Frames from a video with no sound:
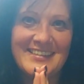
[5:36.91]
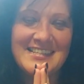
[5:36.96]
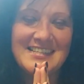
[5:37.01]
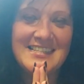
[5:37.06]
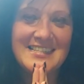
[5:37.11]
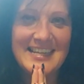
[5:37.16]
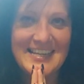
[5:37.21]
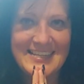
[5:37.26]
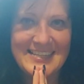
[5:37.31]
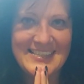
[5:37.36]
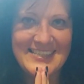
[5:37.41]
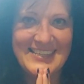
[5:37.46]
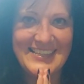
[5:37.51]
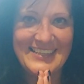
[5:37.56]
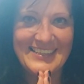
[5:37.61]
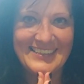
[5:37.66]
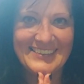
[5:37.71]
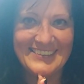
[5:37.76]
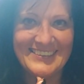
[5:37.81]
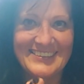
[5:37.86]

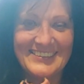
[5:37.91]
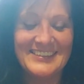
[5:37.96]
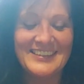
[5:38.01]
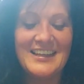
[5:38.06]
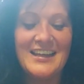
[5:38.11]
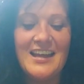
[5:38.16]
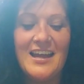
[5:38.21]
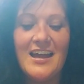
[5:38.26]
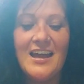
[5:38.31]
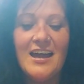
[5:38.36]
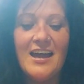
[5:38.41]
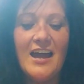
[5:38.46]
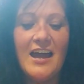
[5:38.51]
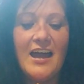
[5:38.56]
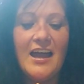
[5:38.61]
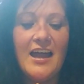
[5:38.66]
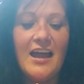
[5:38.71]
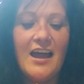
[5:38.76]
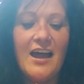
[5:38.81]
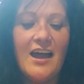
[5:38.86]
Stacey,
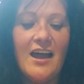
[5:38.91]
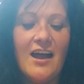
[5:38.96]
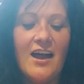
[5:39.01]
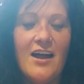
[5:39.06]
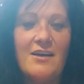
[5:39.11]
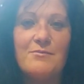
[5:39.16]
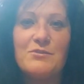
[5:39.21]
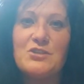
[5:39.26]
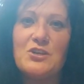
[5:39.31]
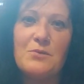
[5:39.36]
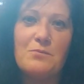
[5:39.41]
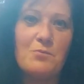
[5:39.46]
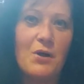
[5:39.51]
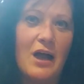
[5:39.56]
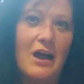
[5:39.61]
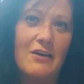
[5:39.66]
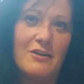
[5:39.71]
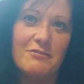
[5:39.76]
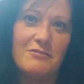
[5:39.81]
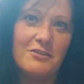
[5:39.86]
I'm so
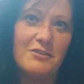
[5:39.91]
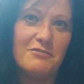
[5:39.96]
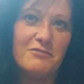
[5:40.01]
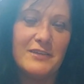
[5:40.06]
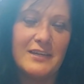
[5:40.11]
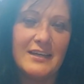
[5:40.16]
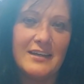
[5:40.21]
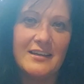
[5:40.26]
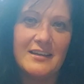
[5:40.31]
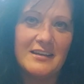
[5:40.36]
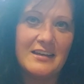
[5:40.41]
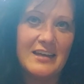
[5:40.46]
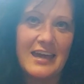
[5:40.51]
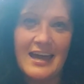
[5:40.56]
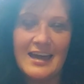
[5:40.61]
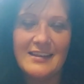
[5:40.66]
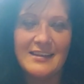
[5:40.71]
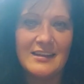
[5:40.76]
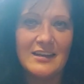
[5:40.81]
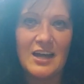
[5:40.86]
proud of you for
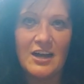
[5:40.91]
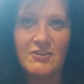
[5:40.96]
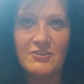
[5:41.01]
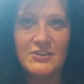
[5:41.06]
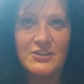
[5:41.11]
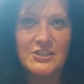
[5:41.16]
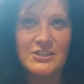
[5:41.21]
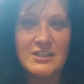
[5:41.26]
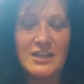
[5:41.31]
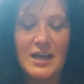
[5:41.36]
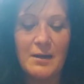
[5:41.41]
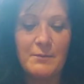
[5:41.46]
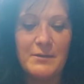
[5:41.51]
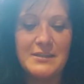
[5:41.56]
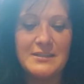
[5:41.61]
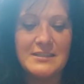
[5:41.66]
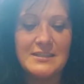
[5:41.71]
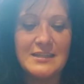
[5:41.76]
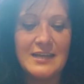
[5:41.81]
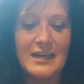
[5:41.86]
getting the courage to come
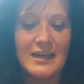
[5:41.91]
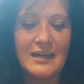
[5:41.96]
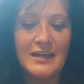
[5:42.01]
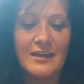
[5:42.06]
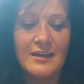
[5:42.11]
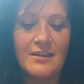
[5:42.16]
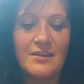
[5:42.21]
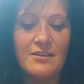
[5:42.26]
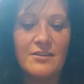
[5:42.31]
in today.